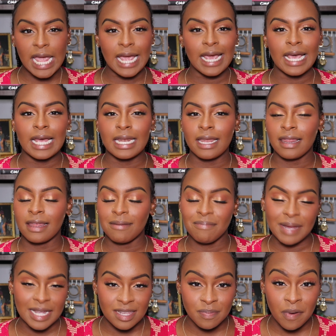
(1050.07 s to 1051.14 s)
And the
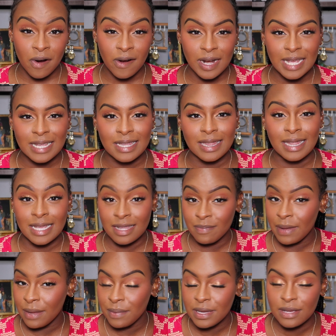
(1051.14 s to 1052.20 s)
best part is this
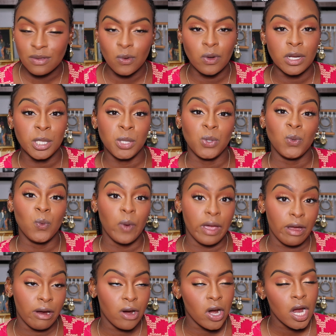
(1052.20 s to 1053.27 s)
baby is going to
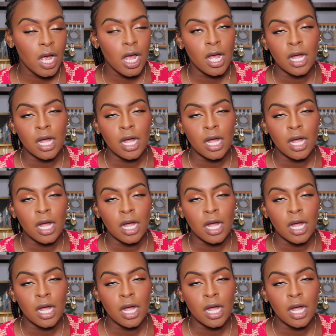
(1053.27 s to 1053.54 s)
wear